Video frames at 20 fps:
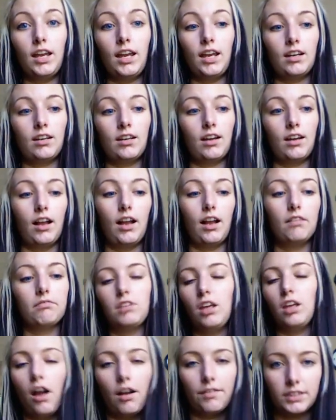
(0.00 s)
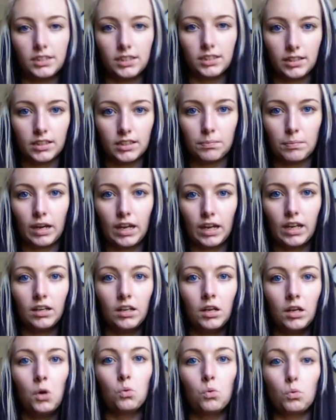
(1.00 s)
And obviously that's my
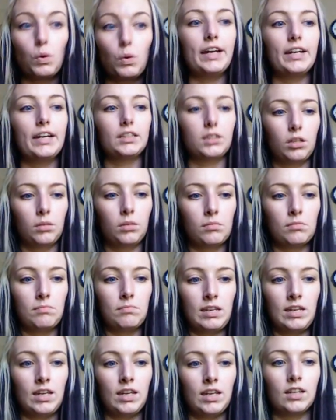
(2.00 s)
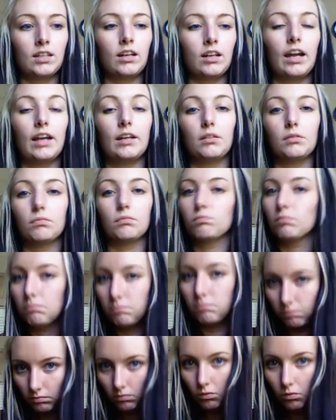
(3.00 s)
right as a human being, and I
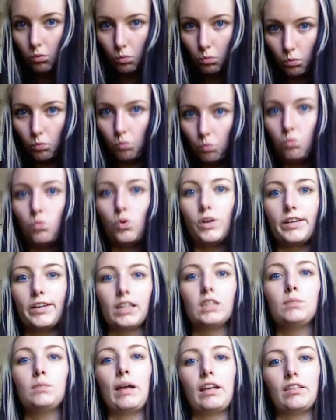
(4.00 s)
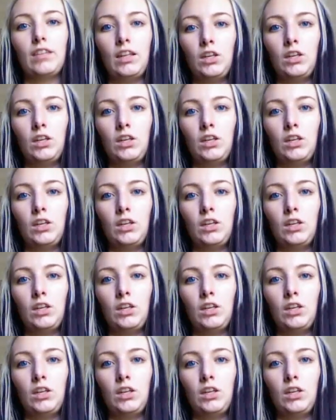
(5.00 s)
would expect that